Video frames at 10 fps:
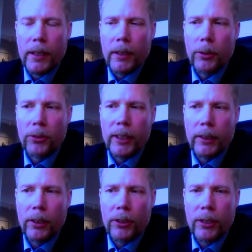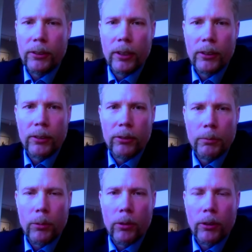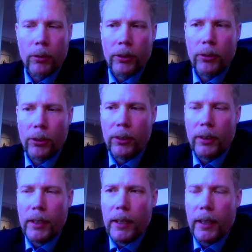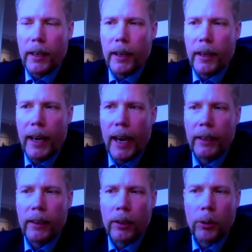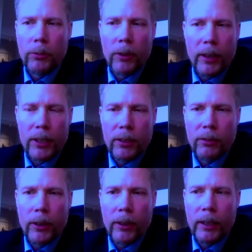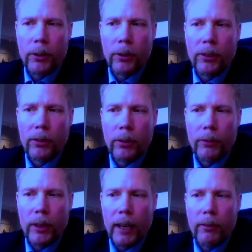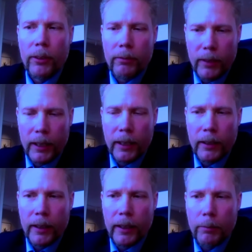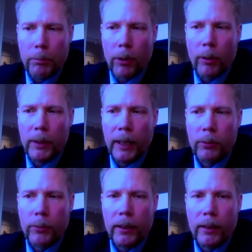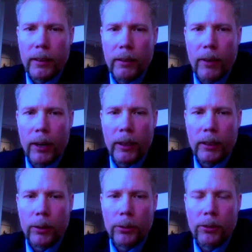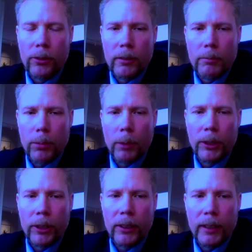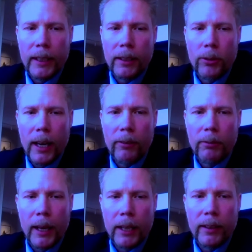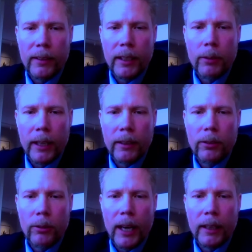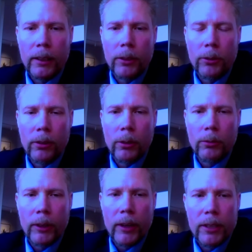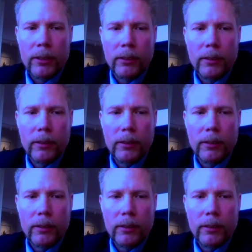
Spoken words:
Those technologies doesn't support, or it doesn't handle load variations very good. So if you have a power plant with varying loads, probably you're going to need to have batteries anyway to handle those load variations.